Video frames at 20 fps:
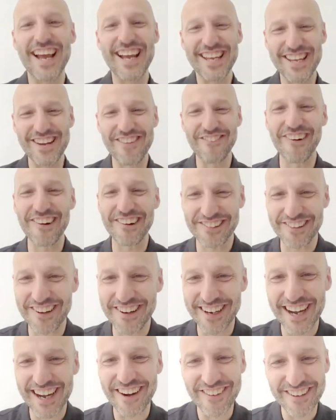you work long
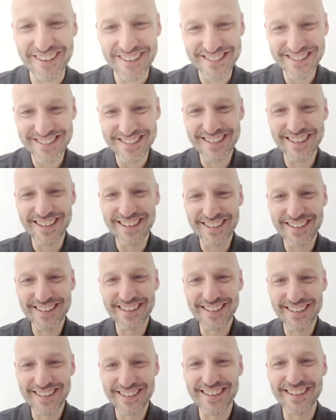hours. Either
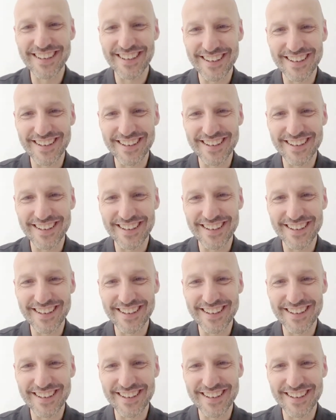star or